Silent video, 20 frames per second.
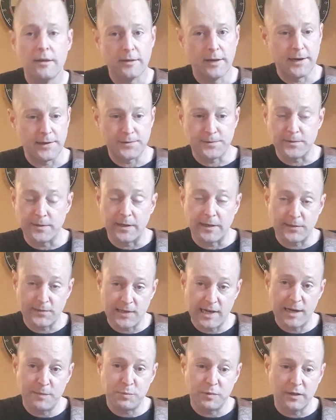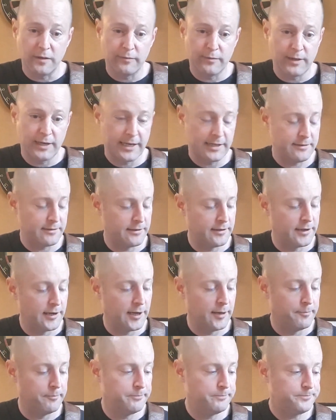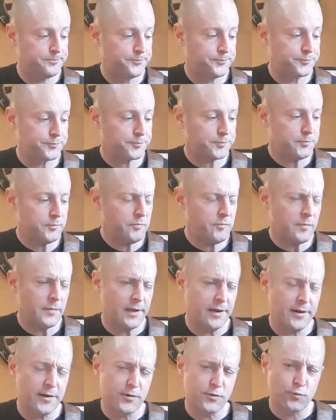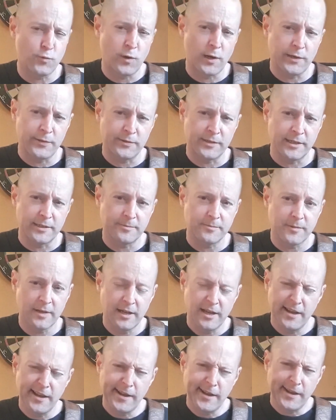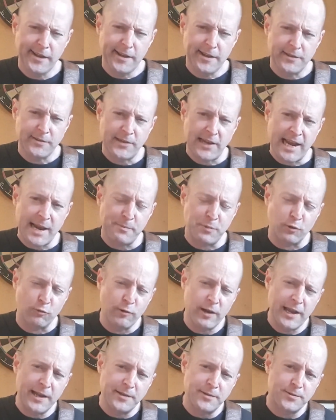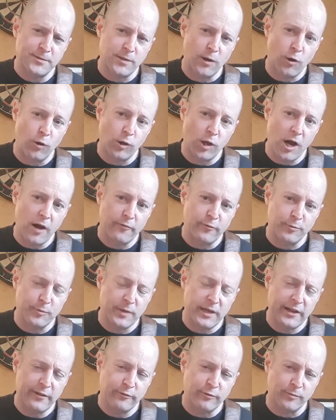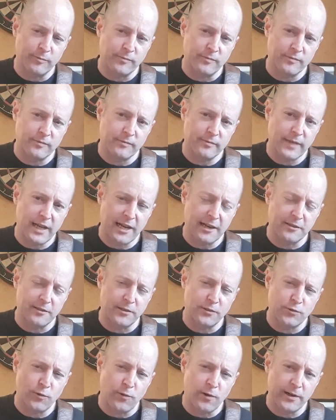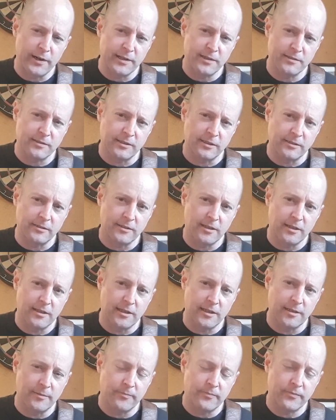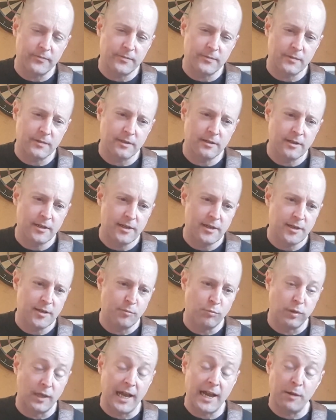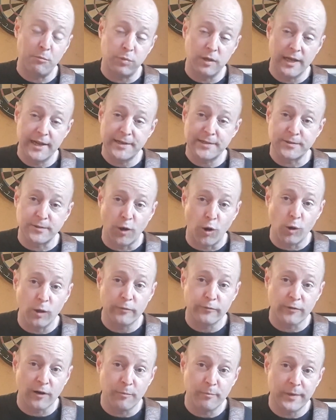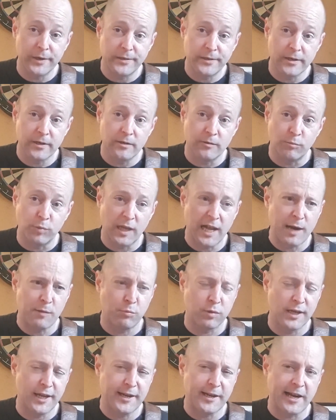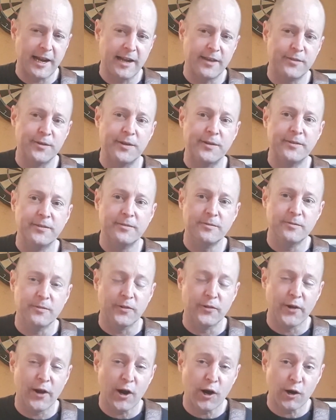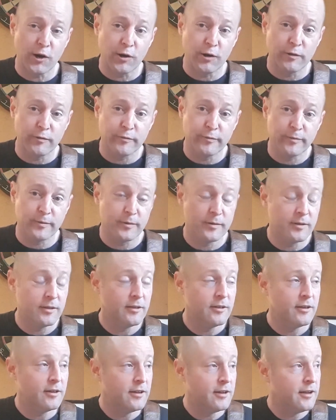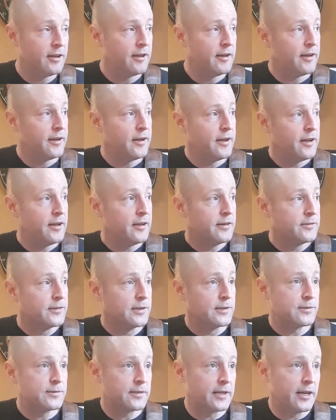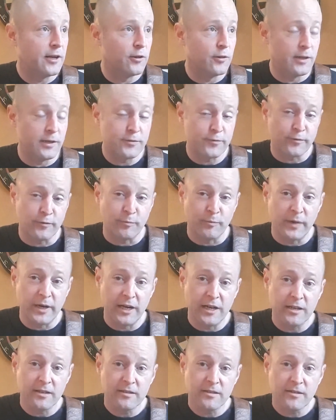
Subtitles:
that's an example of that. Here's one that Tampa Red stole off of me from back in the 20s, and Blind Blake stole it from me too. Blind Blake had the nerve to steal this from me,